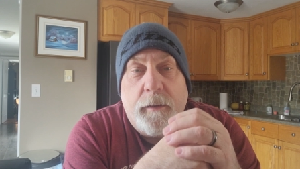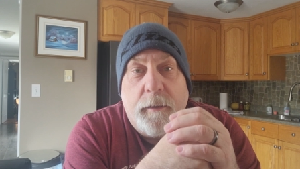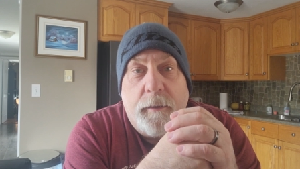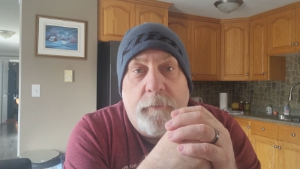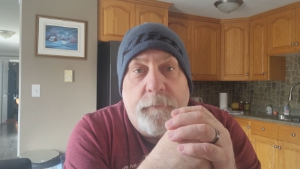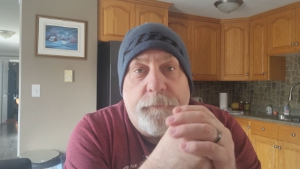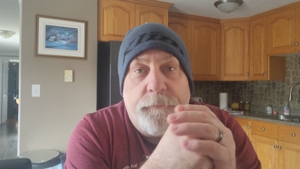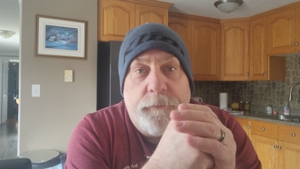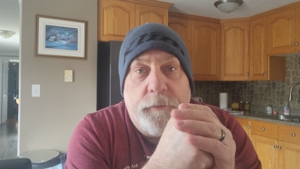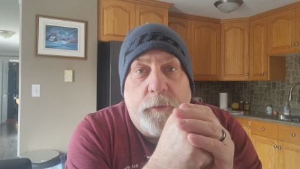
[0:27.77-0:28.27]

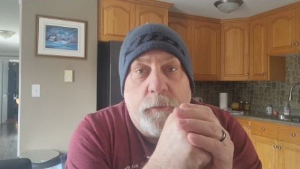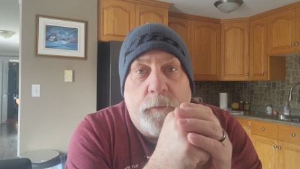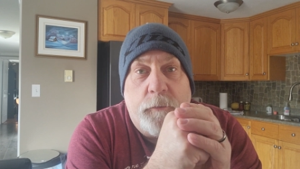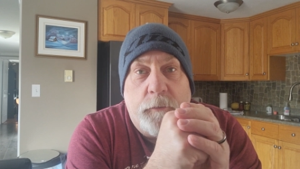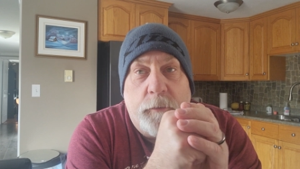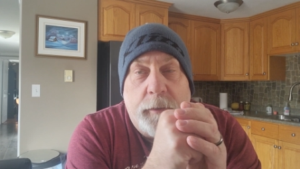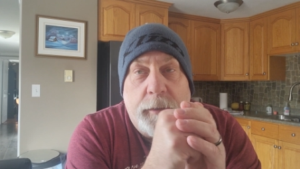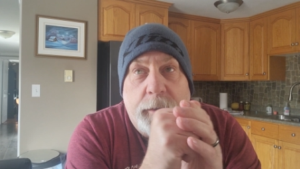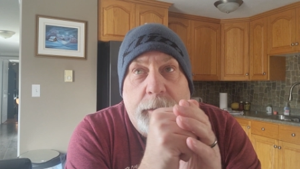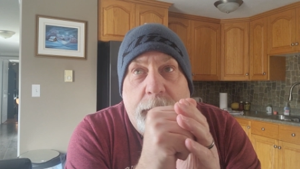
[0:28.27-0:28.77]
if
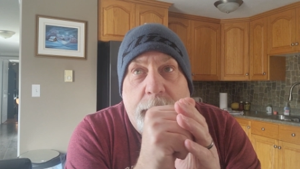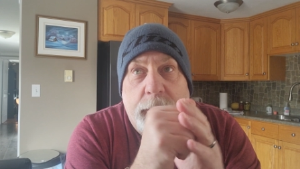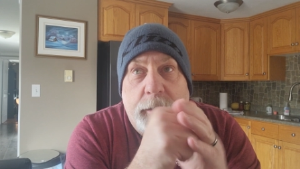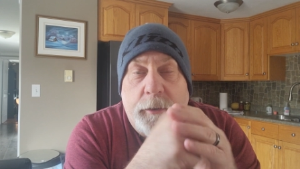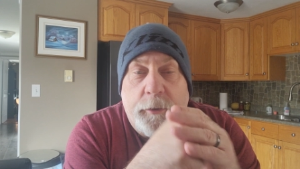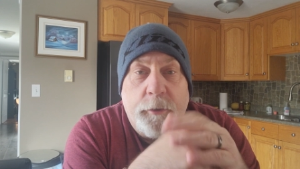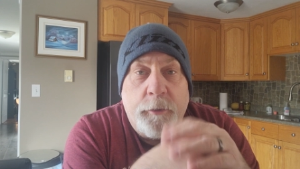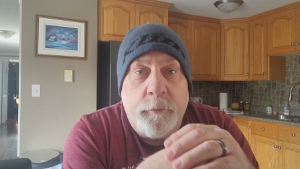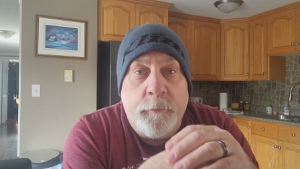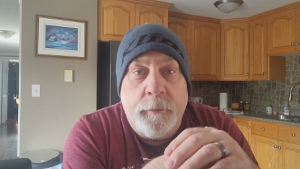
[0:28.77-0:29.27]
you're
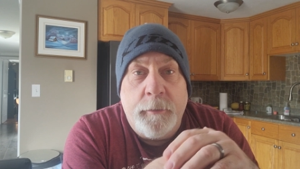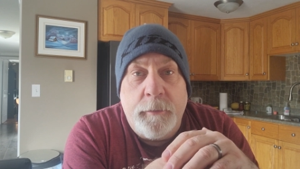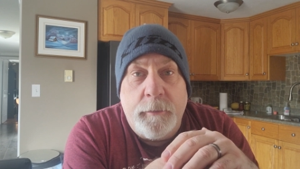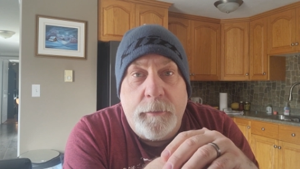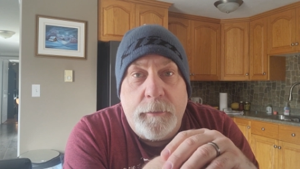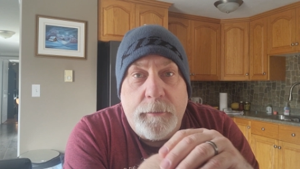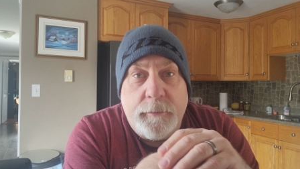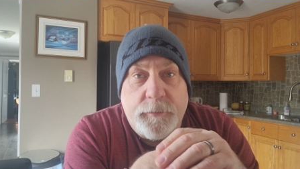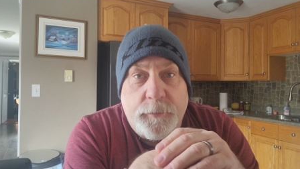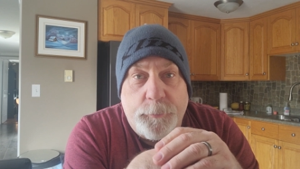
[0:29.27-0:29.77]
a current
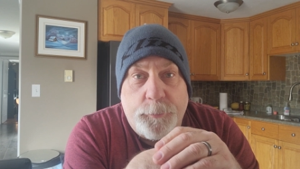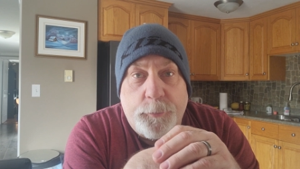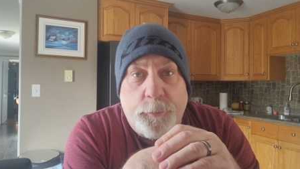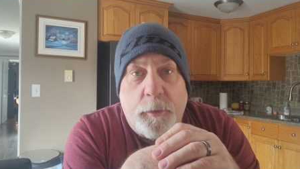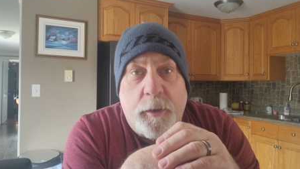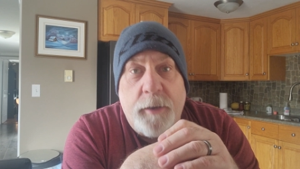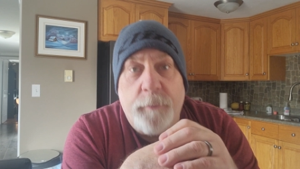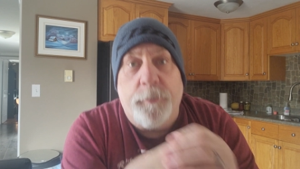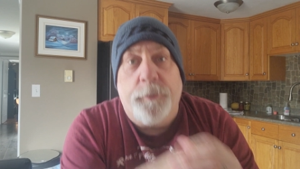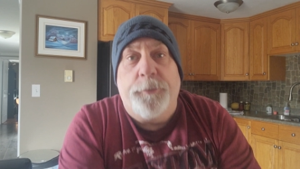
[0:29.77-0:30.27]

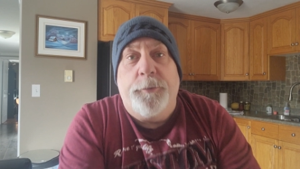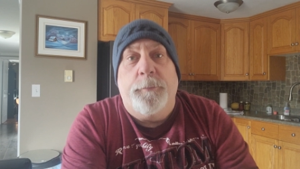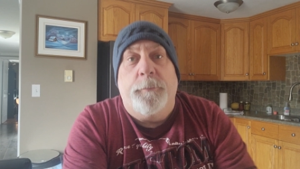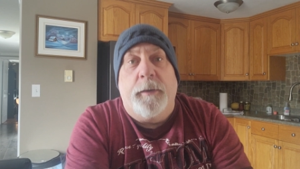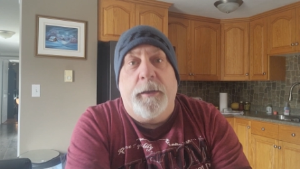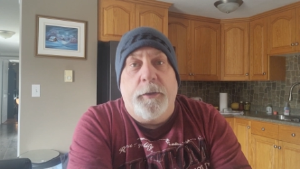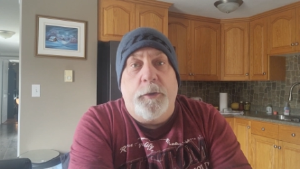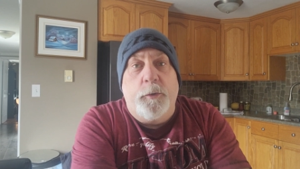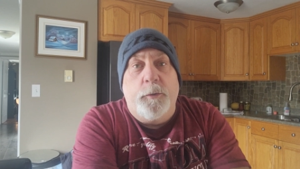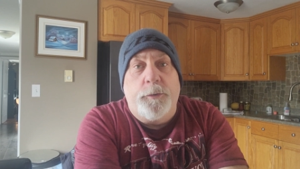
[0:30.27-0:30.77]
subscriber to
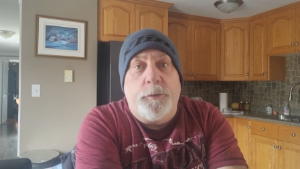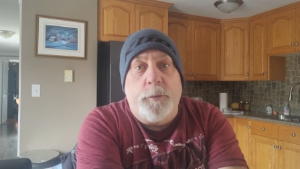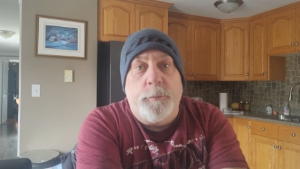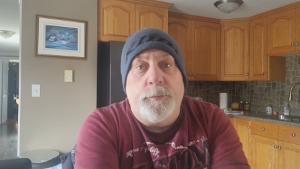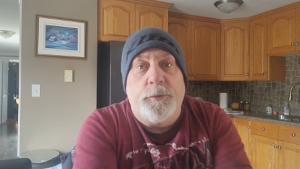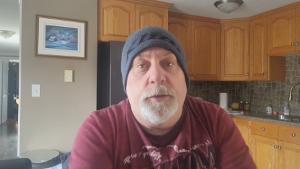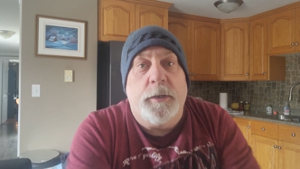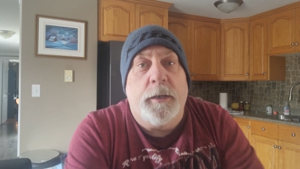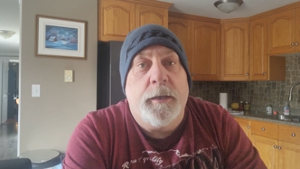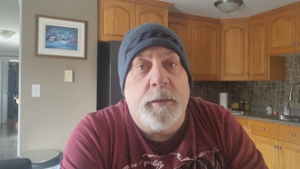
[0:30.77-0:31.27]
my
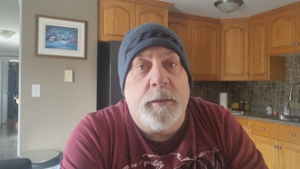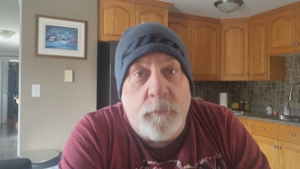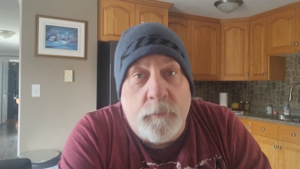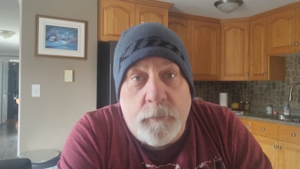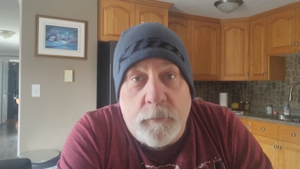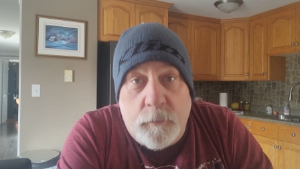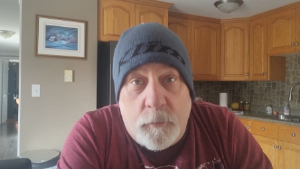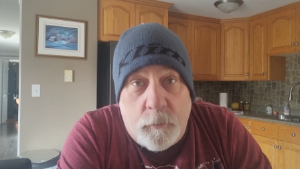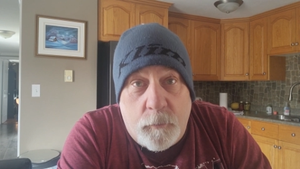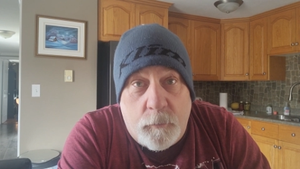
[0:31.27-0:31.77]
YouTube
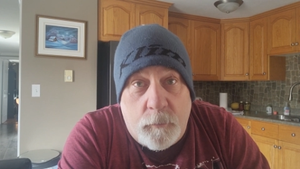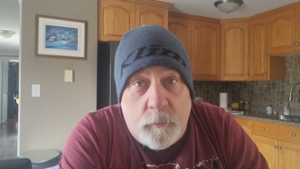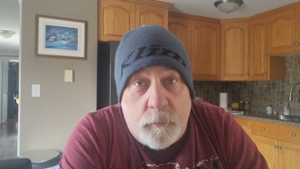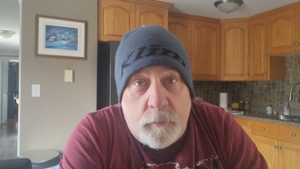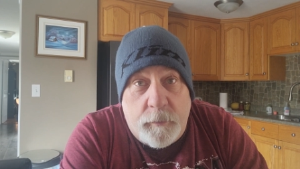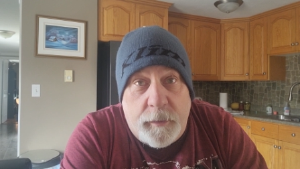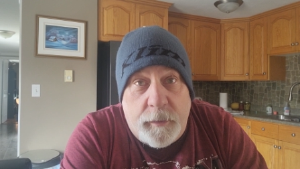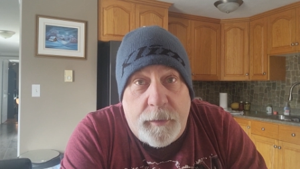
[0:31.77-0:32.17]
channel or